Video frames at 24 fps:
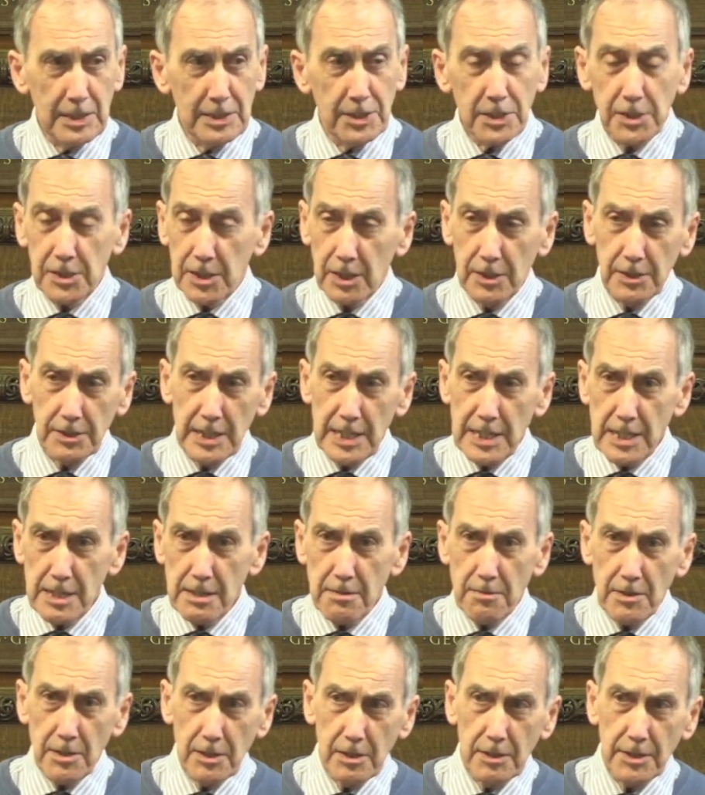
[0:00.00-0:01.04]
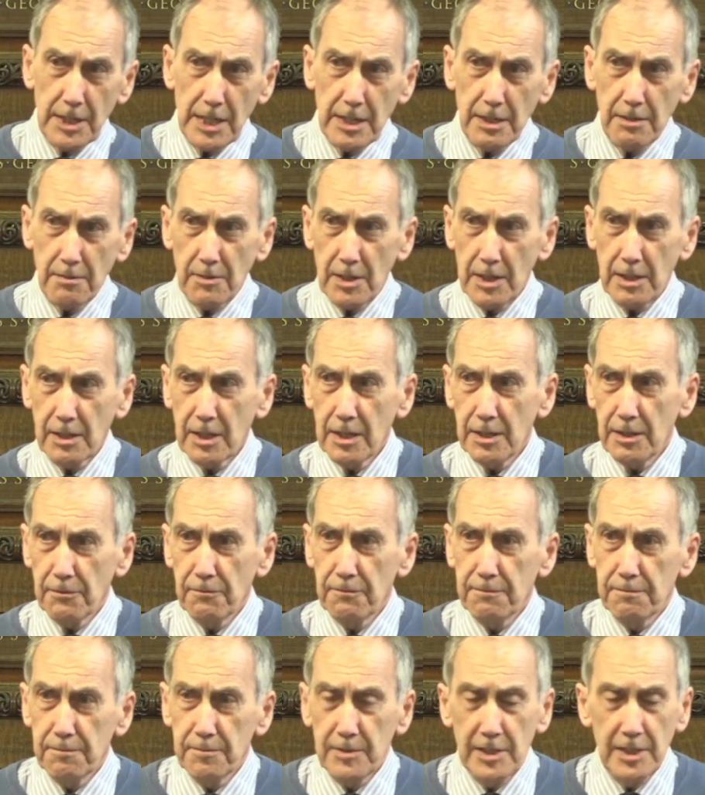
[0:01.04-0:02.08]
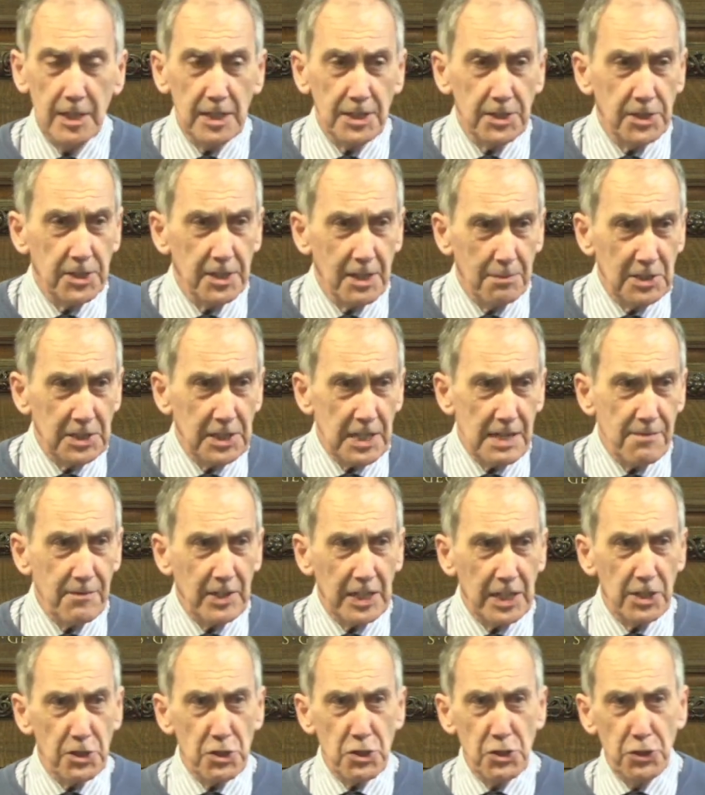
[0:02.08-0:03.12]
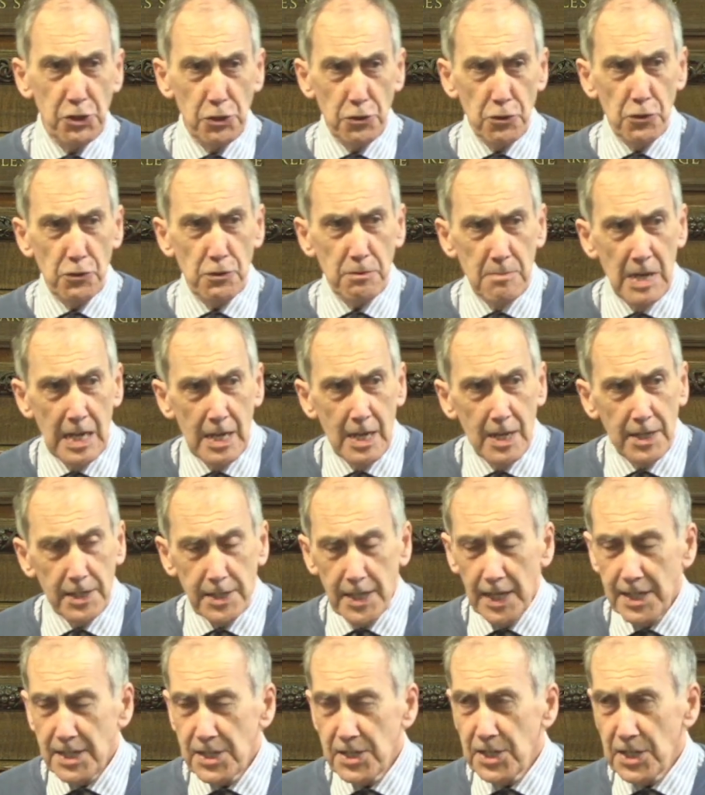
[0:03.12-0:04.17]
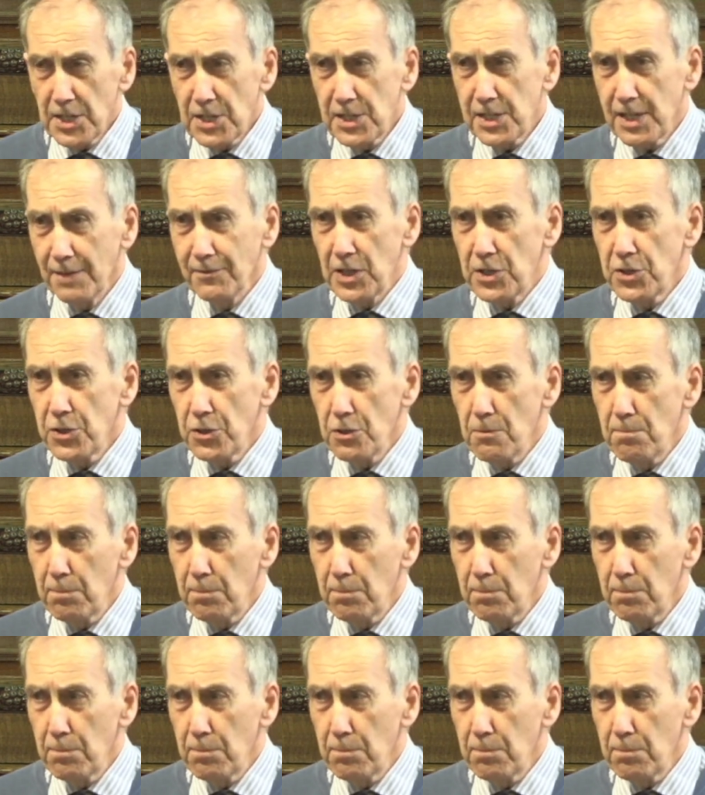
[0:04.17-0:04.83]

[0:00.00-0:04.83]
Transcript: just on the, you know, on the, the kind of nice summer's evening in June 1972,